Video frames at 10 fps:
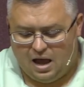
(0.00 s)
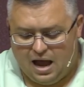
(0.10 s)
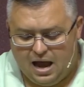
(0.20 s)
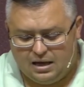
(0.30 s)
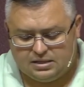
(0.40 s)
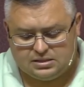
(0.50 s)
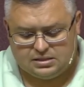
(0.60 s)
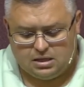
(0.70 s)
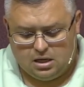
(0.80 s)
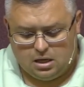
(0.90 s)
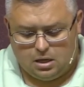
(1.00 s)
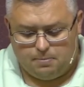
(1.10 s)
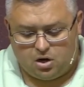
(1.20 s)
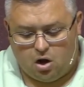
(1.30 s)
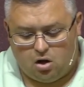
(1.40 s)
acts uh,
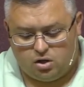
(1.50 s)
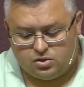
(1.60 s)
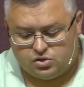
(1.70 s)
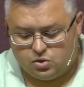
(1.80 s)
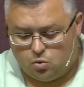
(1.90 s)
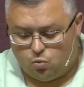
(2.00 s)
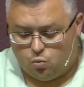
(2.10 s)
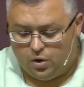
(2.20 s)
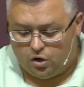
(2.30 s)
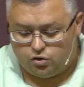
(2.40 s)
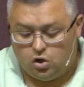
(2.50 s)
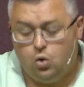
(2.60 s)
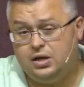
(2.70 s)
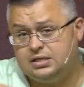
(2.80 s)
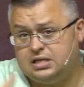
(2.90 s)
because we are
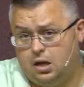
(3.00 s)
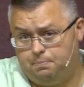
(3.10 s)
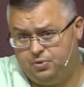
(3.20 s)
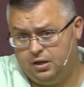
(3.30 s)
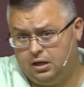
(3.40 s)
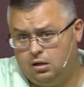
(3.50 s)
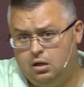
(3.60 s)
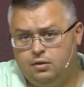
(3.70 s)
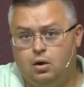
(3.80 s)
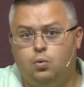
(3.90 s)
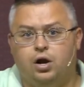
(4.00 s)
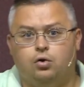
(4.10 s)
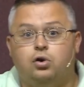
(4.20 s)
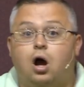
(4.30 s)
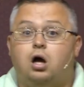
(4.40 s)
doing something that we are
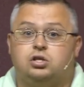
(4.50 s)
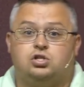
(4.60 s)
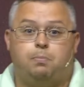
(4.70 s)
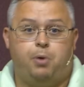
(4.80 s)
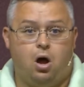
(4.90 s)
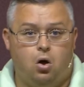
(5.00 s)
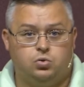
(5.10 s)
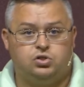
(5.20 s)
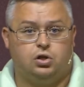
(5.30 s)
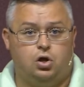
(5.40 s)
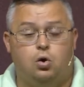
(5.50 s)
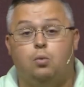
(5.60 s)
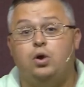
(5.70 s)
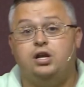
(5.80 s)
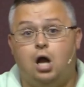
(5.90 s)
not supposed to do, and
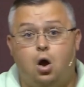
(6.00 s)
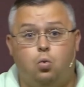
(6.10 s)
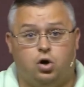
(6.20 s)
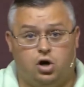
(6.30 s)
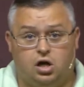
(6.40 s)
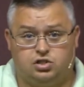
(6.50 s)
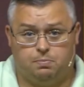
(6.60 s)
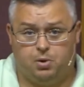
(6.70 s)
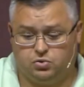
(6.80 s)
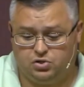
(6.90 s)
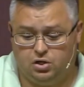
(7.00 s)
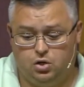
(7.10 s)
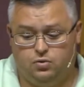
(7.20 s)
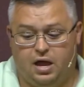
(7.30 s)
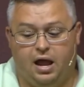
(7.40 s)
we know we're not supposed to
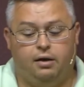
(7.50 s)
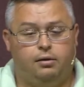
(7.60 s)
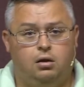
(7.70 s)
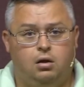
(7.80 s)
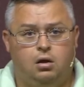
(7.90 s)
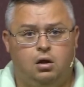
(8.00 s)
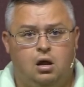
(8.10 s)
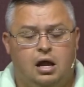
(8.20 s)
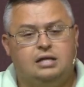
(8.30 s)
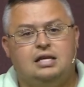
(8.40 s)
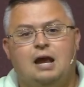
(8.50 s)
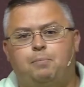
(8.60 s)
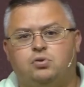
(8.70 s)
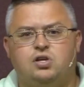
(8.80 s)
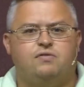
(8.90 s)
do that.
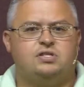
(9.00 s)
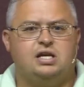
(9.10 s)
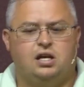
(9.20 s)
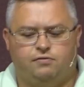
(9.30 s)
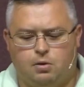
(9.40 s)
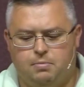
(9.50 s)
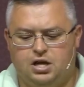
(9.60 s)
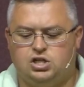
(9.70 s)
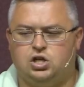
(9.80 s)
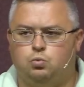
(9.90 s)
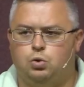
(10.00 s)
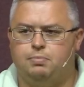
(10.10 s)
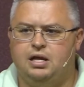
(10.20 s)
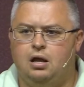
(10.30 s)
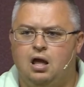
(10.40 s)
Examples of a sin of commission would
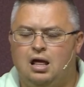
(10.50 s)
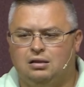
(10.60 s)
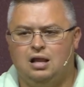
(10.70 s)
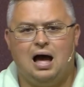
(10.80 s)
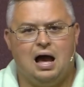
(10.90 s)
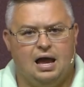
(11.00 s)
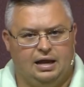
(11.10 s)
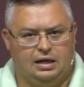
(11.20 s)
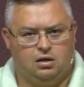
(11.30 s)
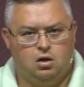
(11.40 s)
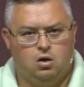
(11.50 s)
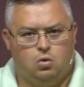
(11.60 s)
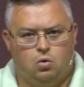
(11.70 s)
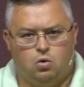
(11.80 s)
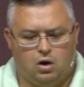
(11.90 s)
be lying
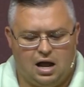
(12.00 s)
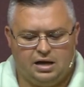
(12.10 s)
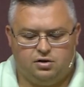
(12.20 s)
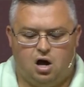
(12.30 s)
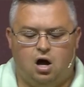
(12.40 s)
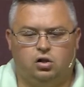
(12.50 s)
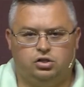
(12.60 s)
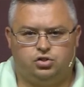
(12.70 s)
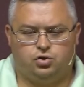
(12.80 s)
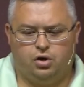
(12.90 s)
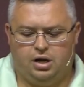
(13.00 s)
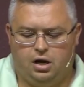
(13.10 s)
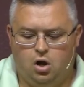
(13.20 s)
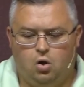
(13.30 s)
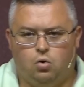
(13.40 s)
or idolatry
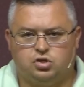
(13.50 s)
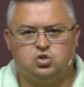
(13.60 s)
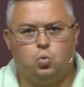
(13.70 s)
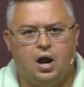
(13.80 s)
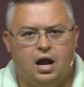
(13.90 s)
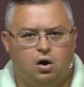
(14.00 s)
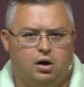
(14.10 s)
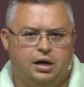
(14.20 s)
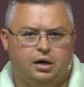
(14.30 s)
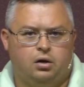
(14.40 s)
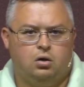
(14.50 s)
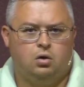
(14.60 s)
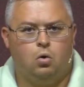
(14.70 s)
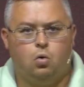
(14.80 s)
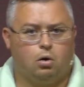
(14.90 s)
or swearing
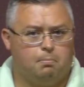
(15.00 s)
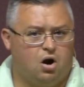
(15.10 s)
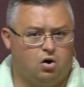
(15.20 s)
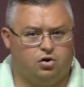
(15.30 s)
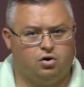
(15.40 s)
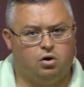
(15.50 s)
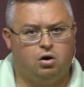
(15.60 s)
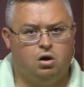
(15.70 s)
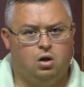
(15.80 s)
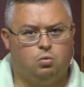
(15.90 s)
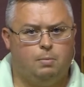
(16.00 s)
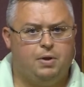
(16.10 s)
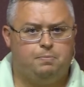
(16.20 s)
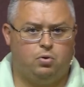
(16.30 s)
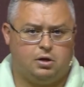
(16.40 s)
or murder. When
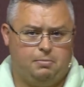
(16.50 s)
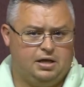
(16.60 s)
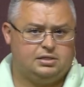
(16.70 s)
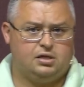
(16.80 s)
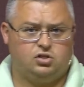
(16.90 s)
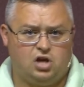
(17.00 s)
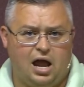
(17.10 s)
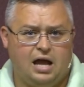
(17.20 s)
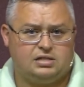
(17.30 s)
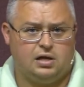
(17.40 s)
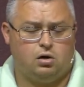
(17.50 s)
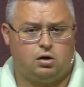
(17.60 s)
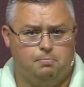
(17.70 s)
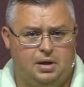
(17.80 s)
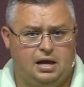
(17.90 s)
people commit such acts, they are
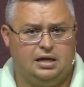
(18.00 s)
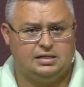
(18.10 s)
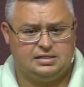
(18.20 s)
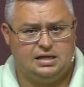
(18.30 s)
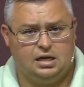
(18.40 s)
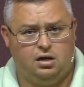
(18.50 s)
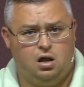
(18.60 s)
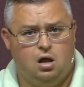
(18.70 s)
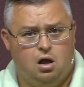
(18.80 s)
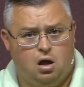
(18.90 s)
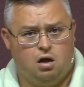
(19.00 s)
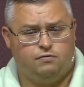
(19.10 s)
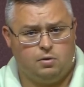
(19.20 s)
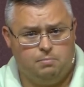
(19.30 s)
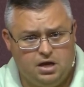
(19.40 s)
committing a sin of
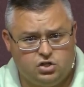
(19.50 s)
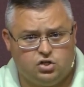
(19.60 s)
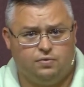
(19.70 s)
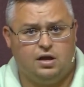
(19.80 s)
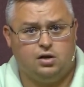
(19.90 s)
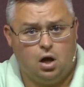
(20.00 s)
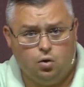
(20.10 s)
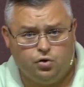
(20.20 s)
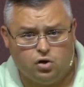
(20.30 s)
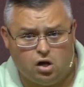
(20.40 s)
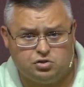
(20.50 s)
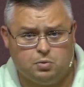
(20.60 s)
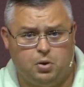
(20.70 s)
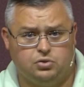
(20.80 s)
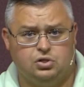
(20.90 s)
commission. They know they're not
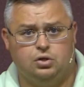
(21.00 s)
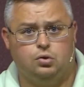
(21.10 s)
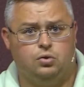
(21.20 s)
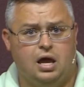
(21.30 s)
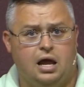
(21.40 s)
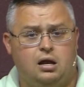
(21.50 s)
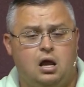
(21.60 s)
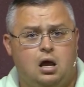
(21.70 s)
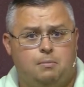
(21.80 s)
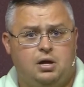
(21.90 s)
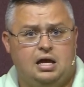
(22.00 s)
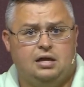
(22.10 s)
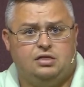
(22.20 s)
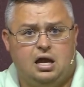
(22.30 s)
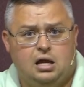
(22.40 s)
supposed to do that, but
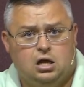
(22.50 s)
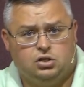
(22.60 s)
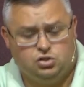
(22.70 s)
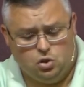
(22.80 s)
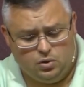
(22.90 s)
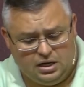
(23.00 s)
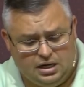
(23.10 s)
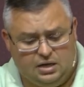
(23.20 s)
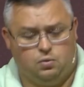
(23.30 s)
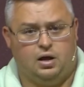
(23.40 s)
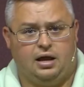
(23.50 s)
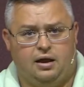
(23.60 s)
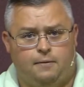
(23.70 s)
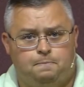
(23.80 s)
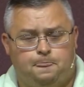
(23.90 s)
yet they do it
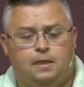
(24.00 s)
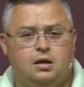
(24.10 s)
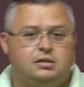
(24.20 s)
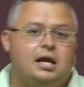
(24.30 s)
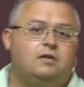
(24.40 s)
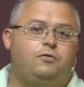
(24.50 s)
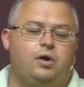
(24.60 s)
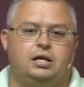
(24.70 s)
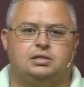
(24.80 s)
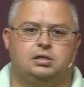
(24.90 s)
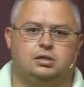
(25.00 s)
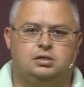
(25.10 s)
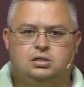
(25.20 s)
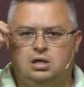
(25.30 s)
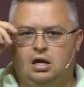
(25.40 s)
anyway. Uh, take, for instance,